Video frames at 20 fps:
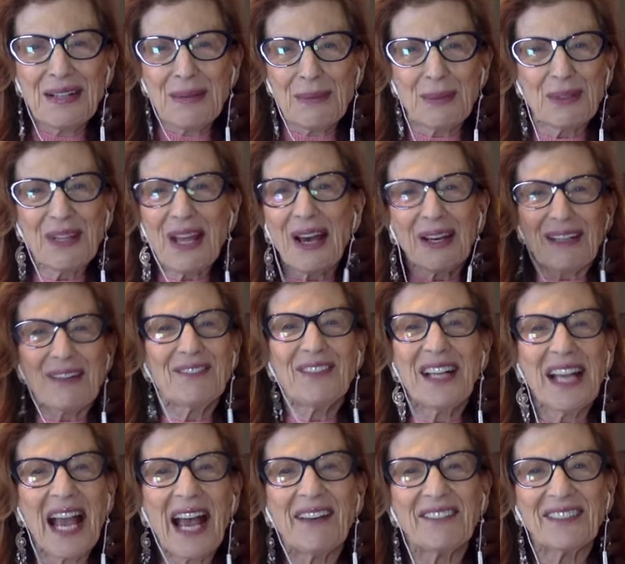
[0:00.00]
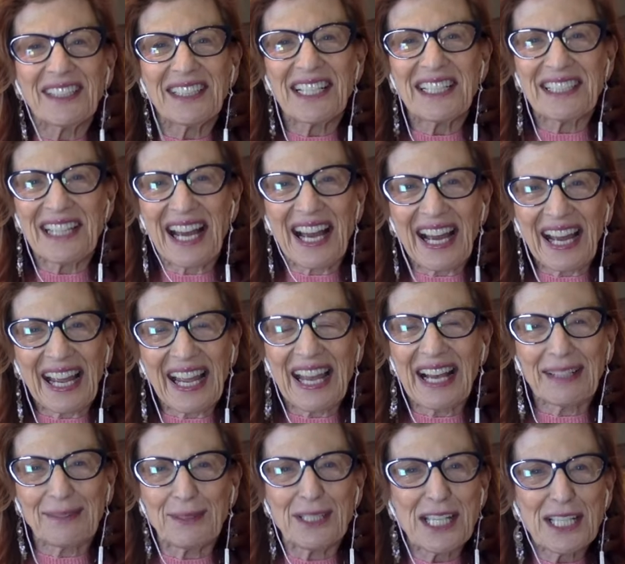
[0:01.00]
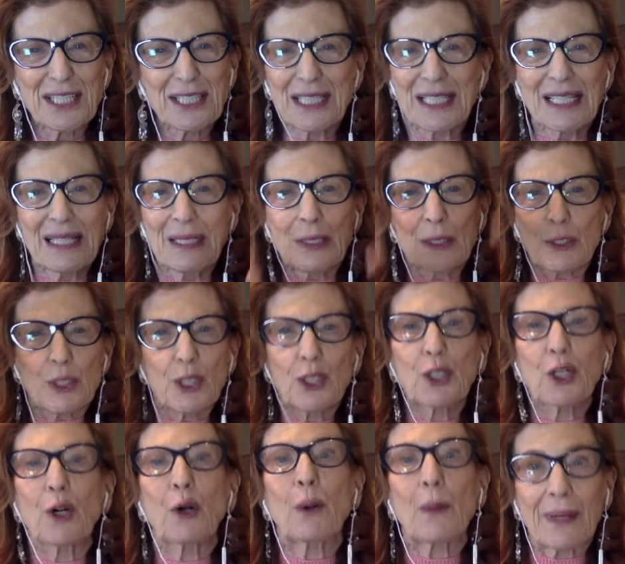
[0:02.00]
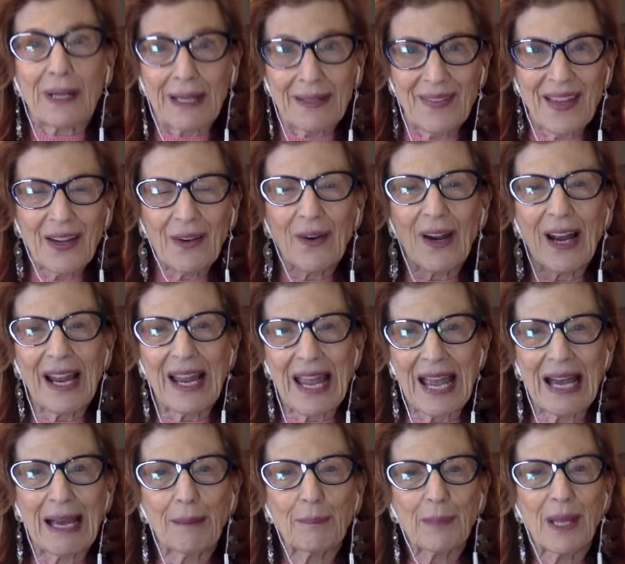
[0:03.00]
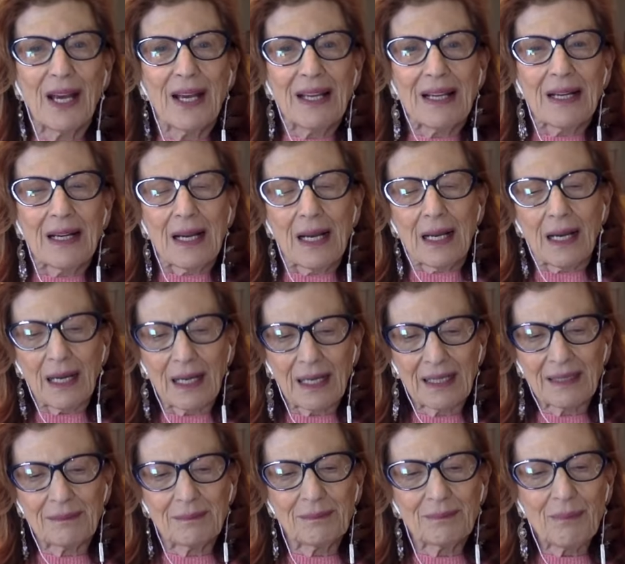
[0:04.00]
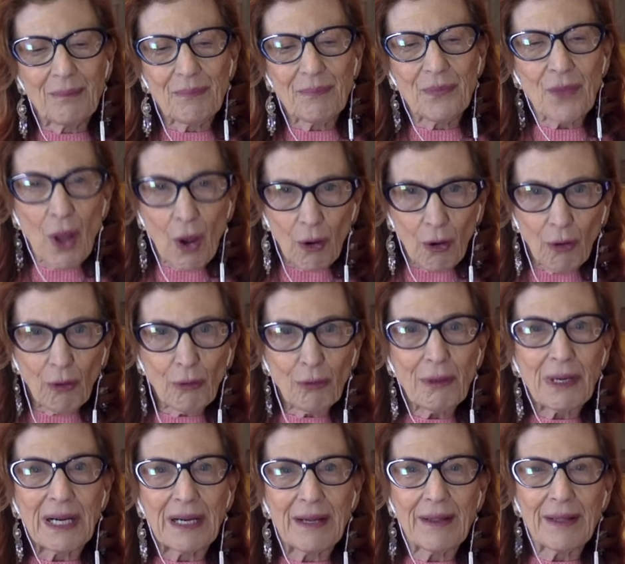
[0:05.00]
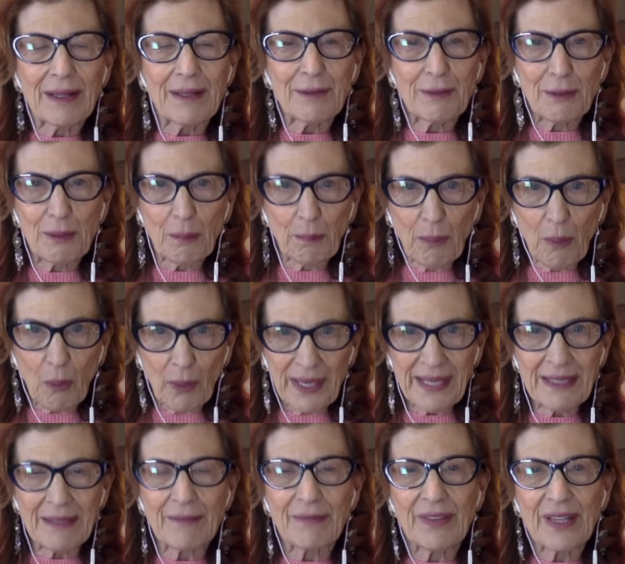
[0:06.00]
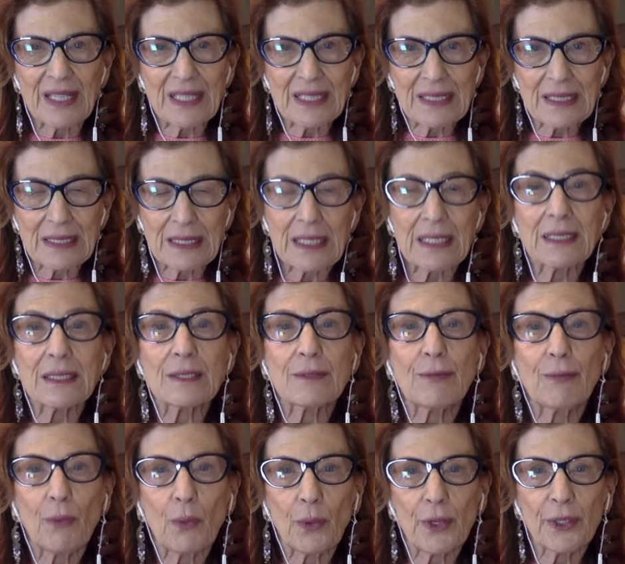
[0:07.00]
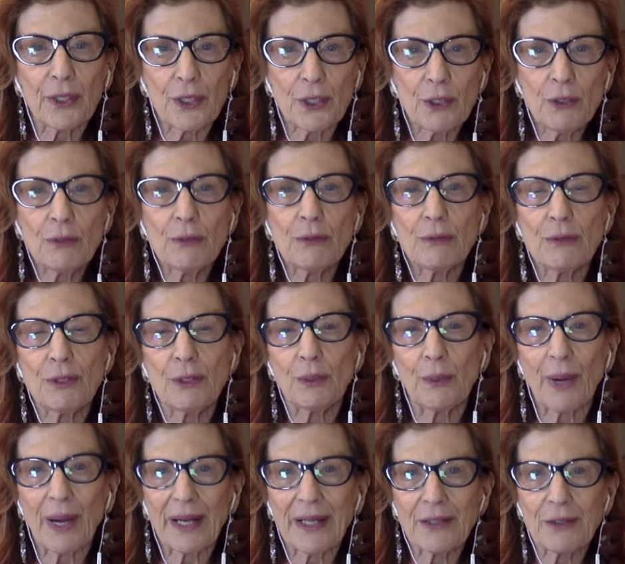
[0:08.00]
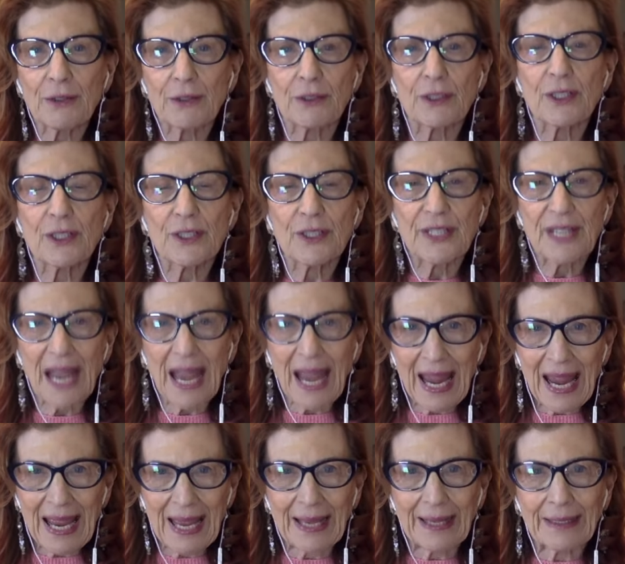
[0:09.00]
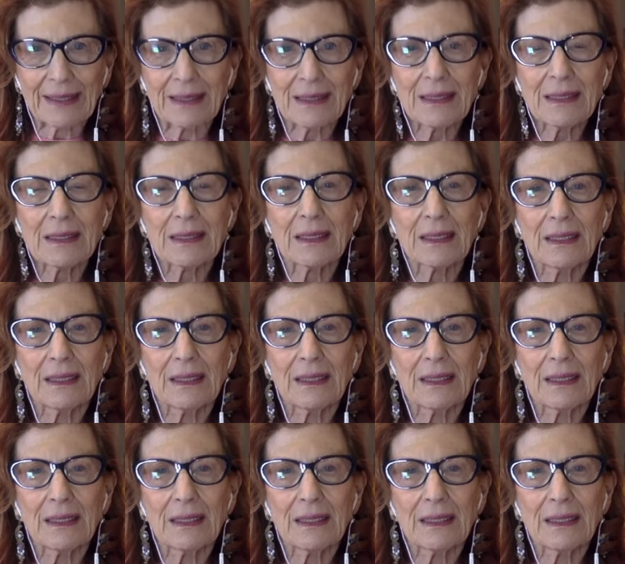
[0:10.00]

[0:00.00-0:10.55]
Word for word: without even having to die. I'm just, and there I am. Uh, no, the point of this is for you to understand